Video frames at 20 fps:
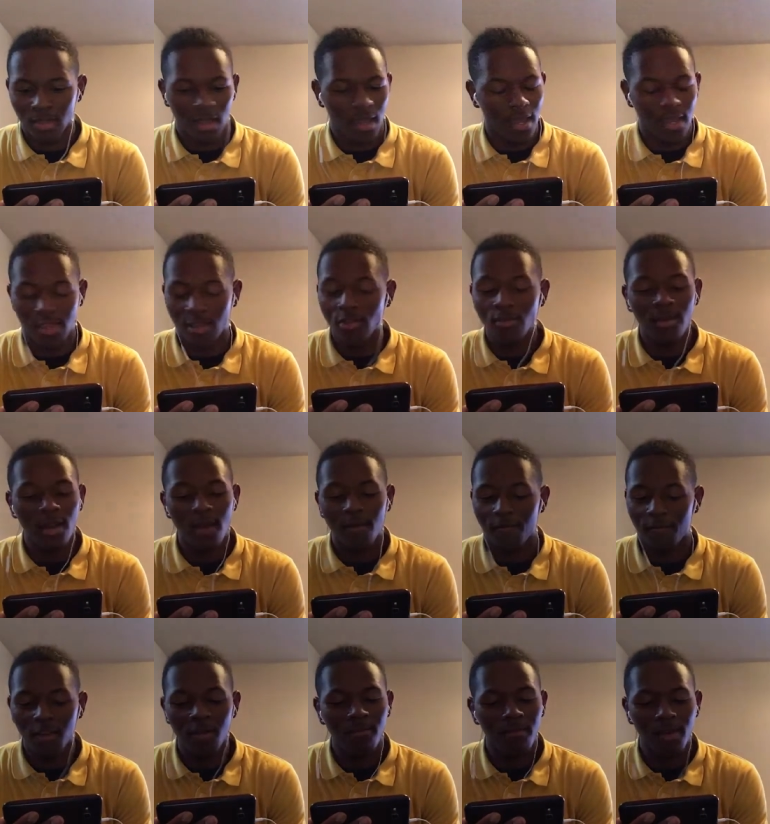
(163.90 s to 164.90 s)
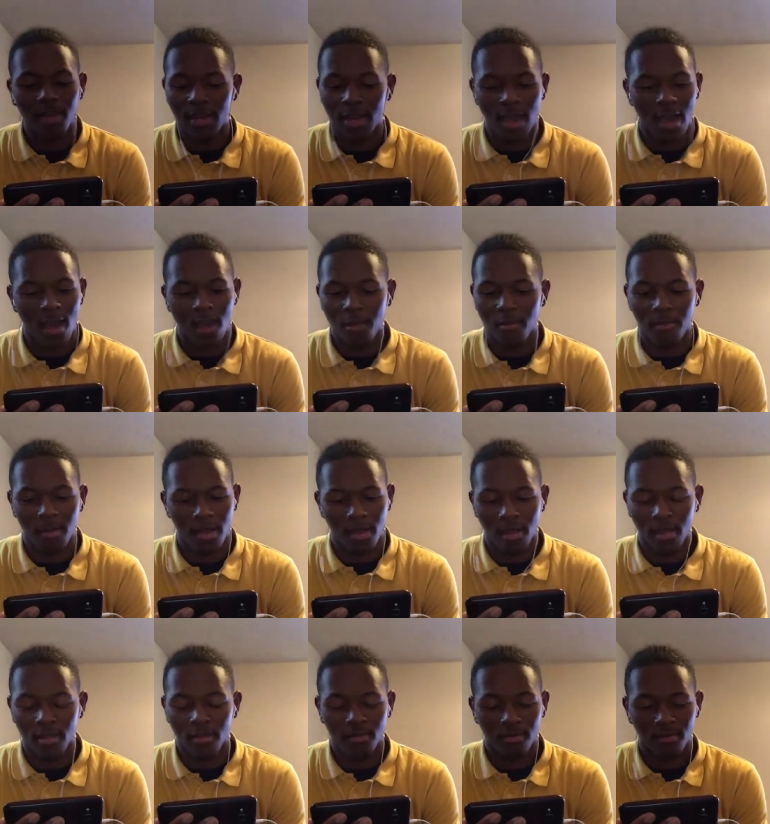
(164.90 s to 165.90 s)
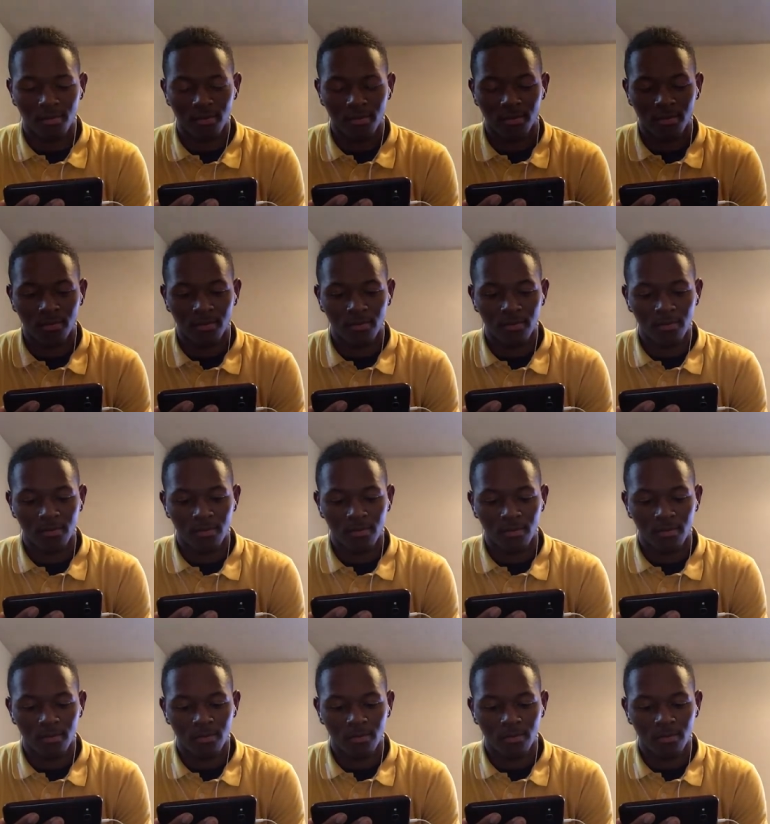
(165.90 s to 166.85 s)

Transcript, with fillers: And you're not gonna be the Iron Man. You want to step up or not?